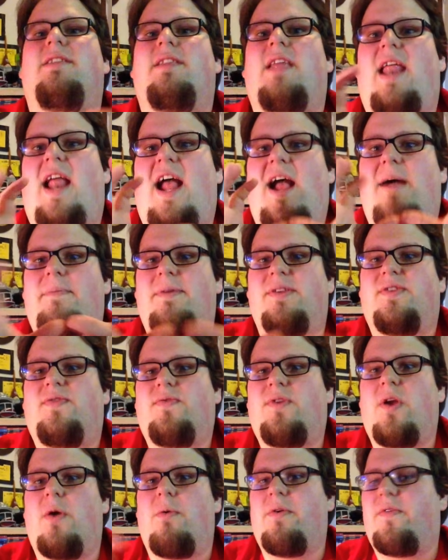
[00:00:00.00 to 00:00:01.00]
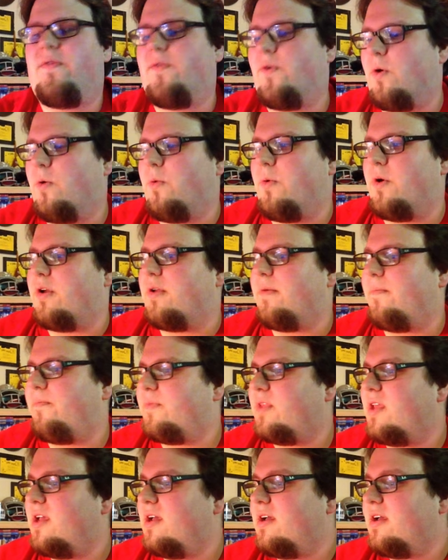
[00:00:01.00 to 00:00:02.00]
that happens going forward.
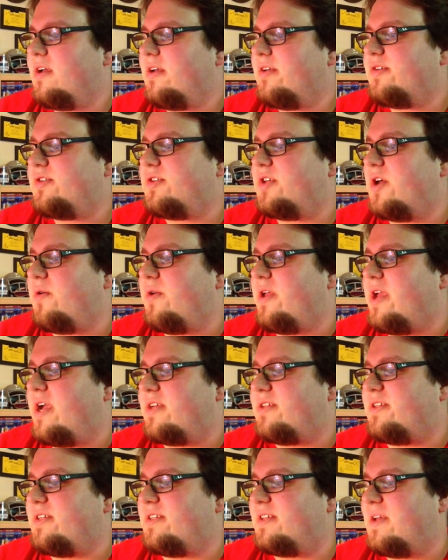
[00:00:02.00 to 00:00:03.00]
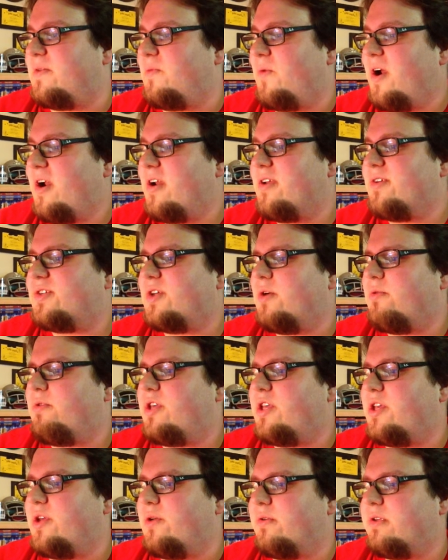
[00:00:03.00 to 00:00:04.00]
So yeah, she said, "Why are you so
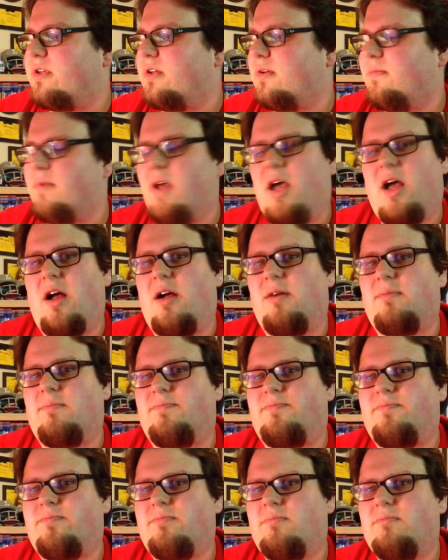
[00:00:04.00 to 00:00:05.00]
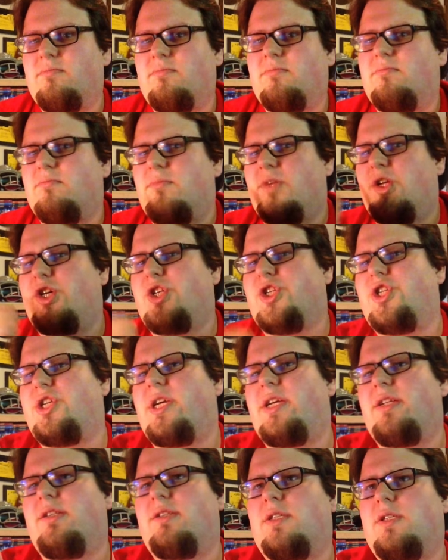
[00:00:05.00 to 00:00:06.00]
cute? Um, good
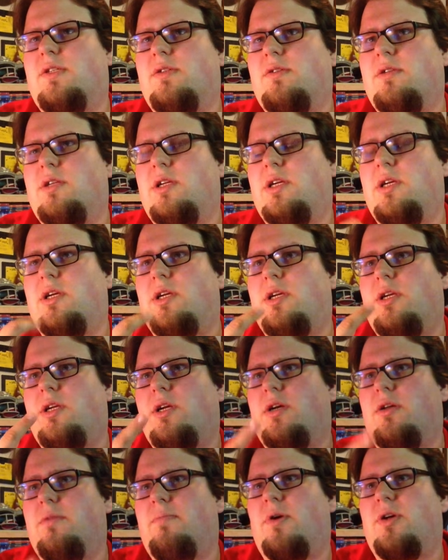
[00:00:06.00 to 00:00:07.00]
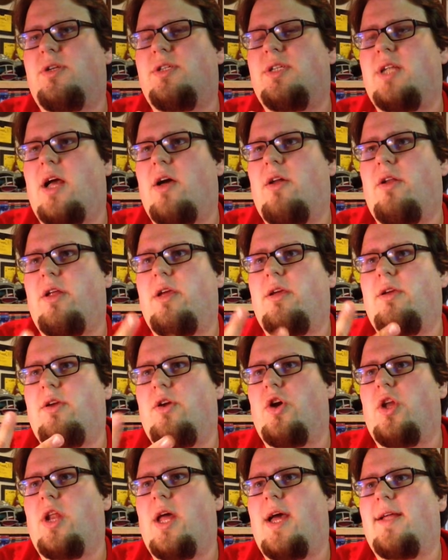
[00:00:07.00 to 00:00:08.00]
genes, good personality,
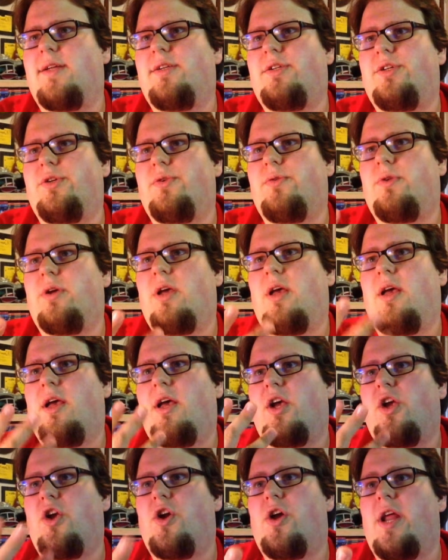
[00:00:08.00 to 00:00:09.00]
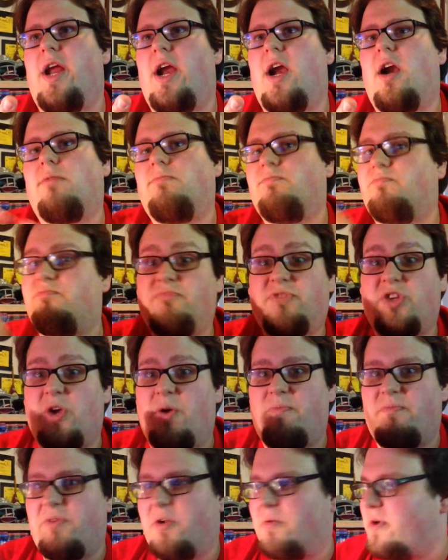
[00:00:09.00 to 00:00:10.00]
good attitude, good hair."
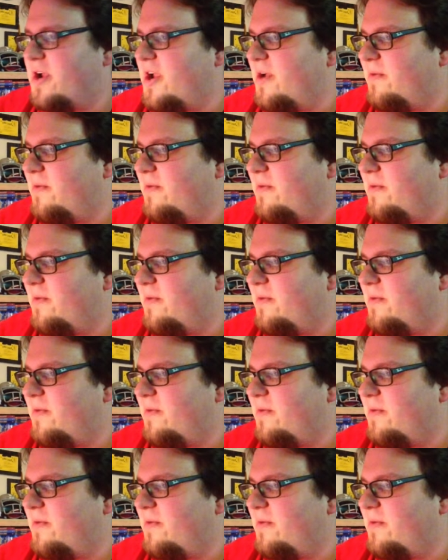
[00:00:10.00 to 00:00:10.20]
So there we